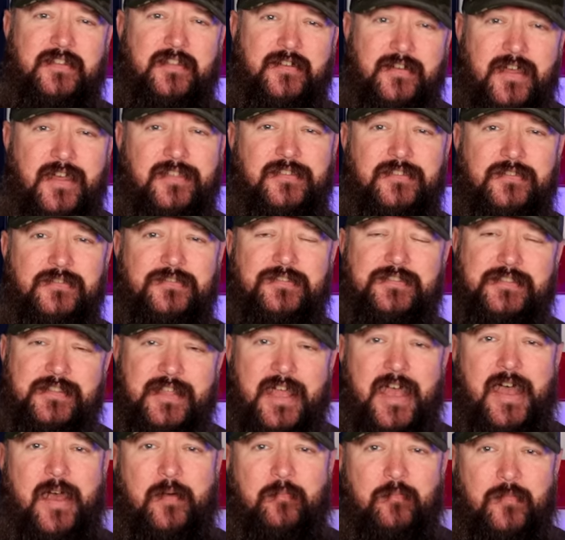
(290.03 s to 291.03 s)
They're not used
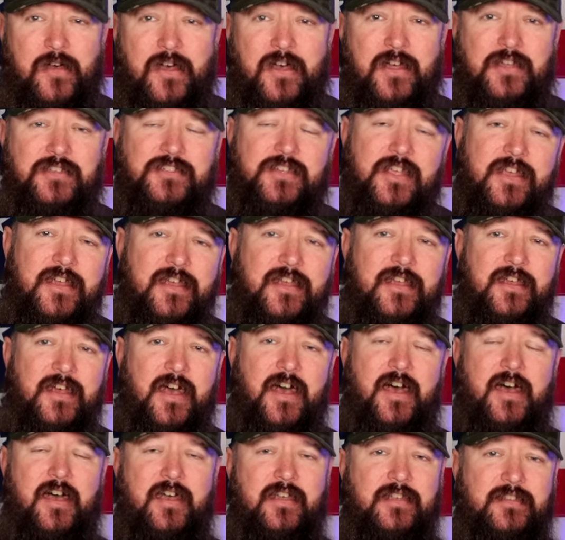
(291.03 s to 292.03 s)
that much.
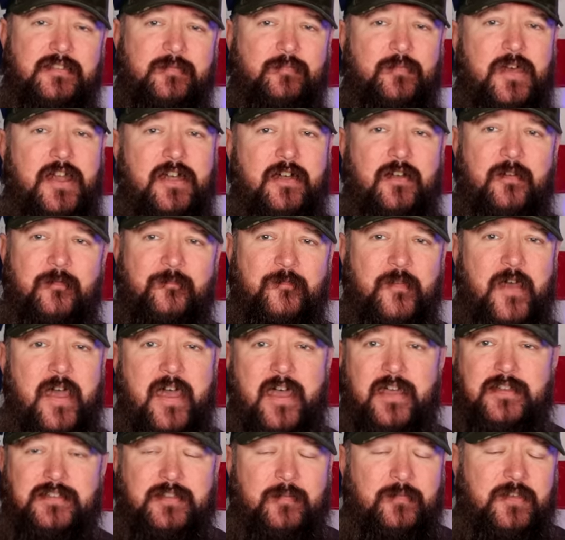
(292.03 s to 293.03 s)
As a matter of
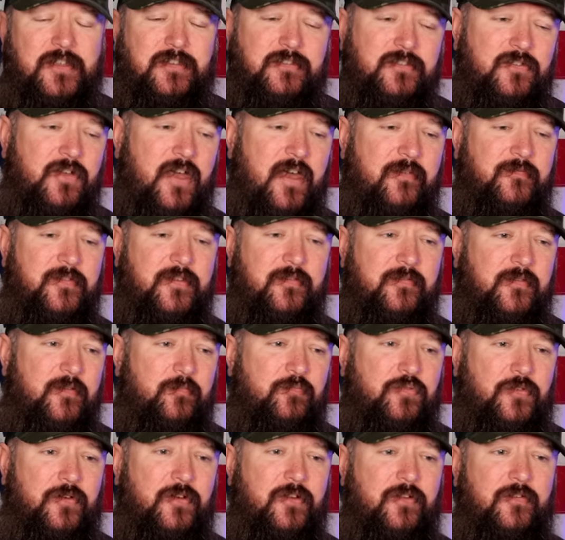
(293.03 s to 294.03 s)
fact, I mean, you haven't
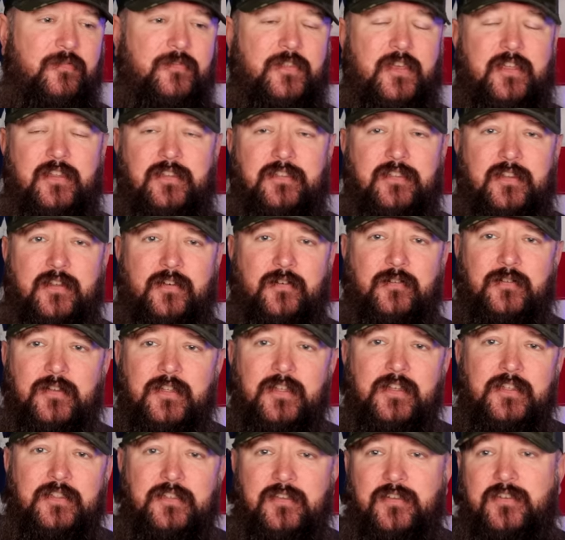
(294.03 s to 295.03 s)
even proved that, you know,
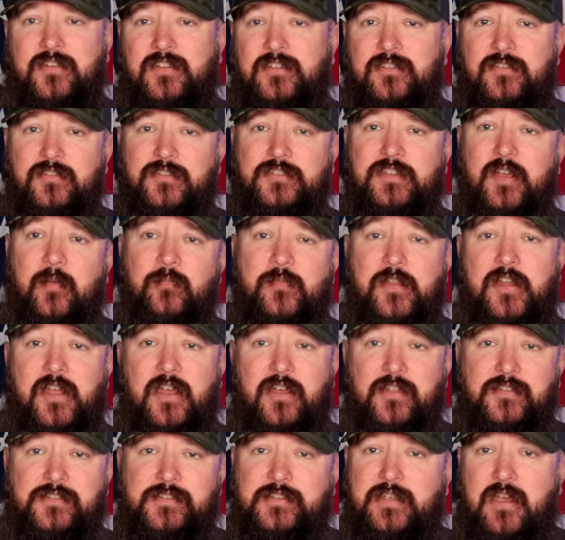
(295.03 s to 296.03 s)
you could use something else.